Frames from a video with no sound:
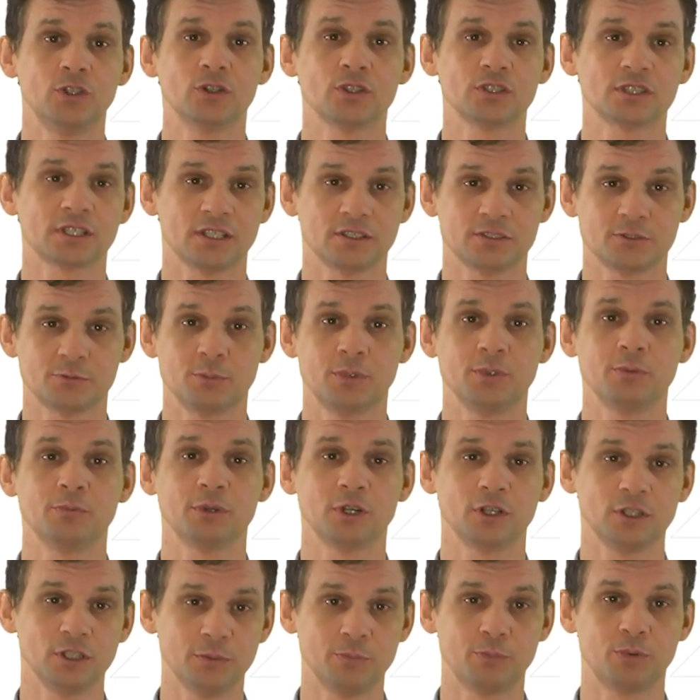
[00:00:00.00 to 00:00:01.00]
that the video
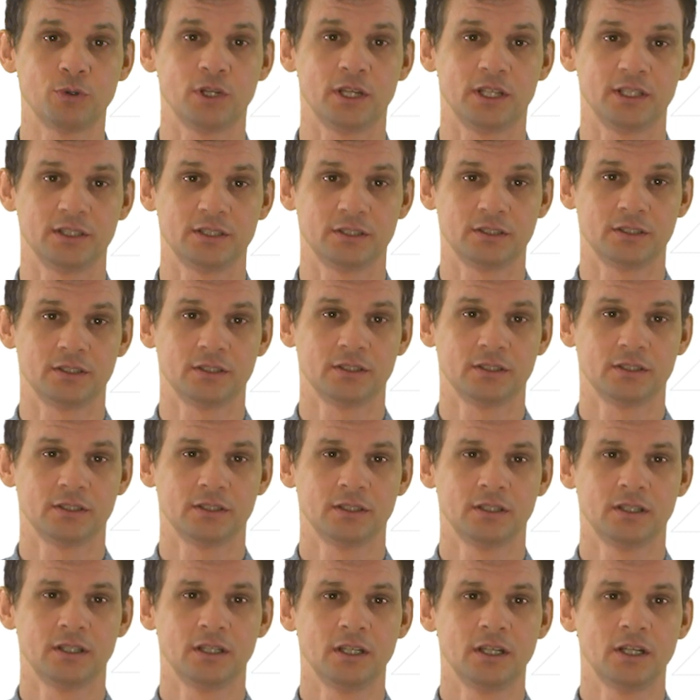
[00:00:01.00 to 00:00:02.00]
has been
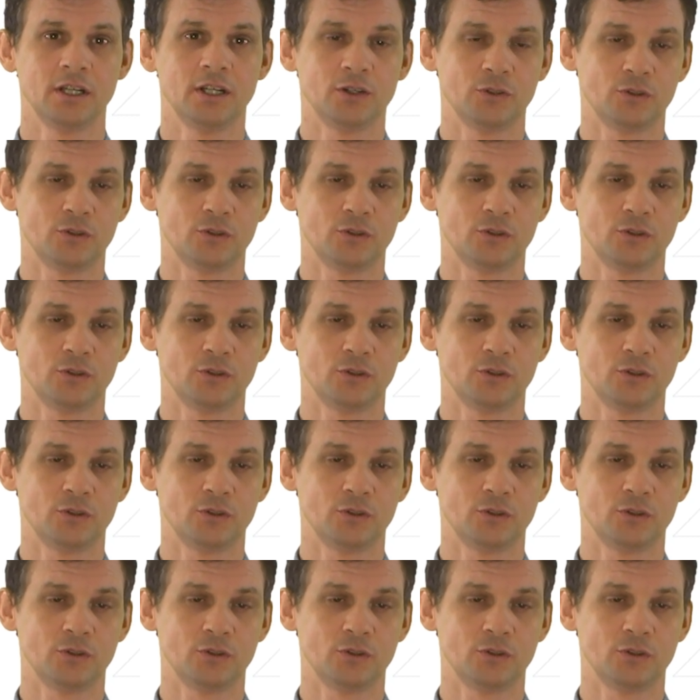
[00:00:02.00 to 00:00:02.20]
manipulated.